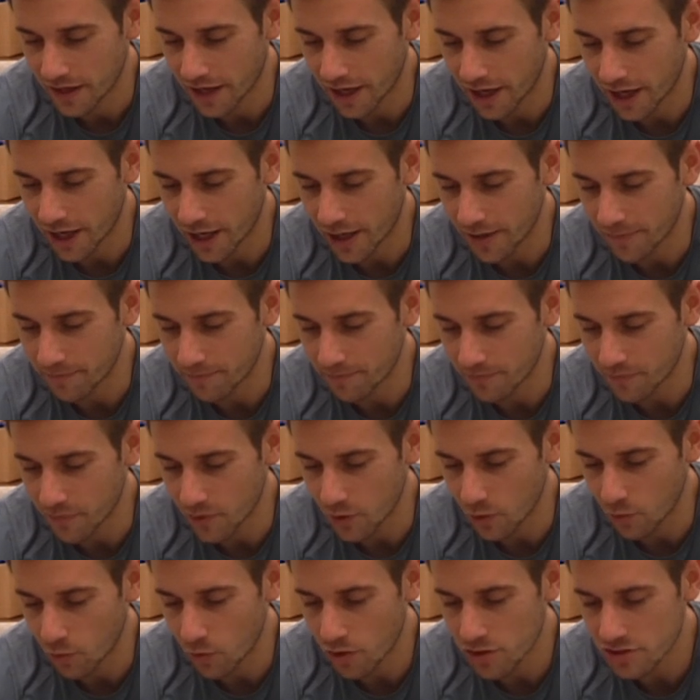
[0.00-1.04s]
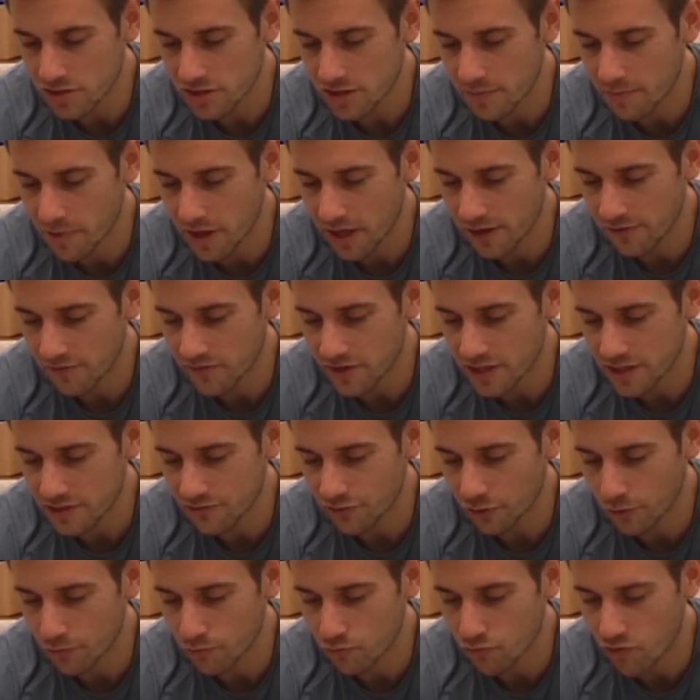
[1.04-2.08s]
What's the benefits
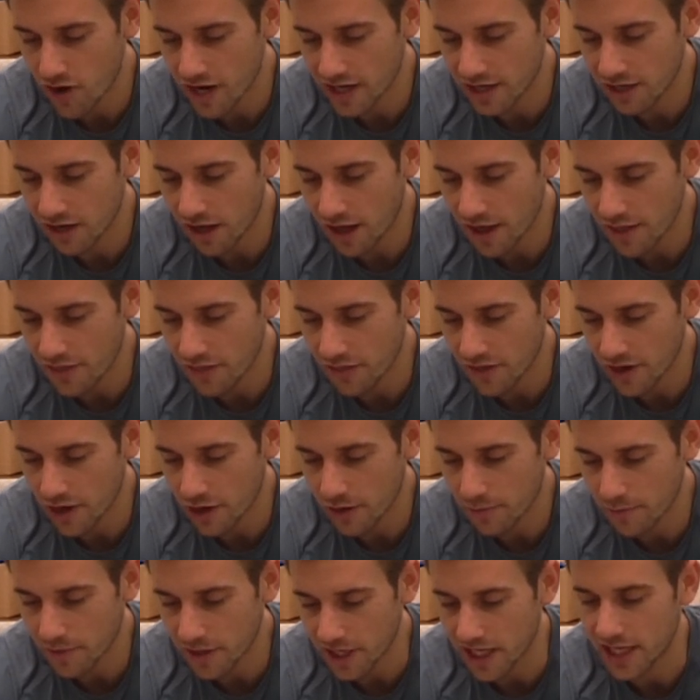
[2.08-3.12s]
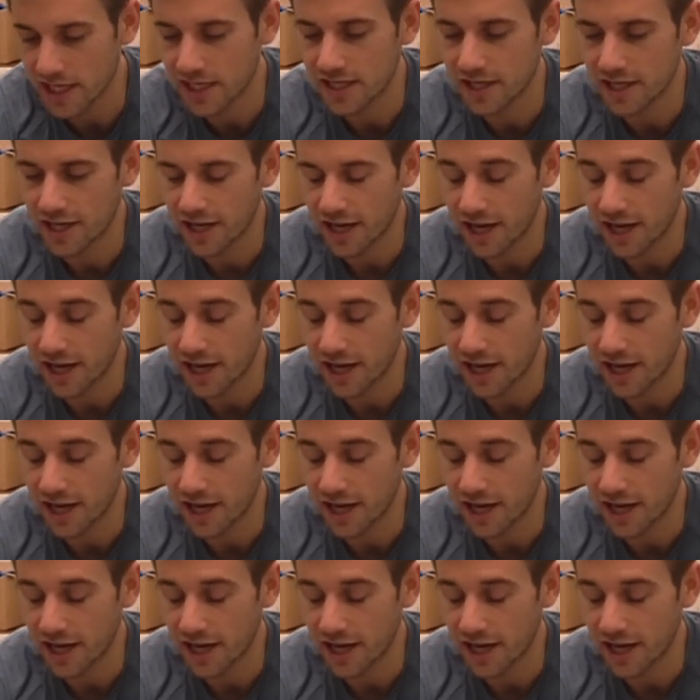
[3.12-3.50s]
from red light therapy?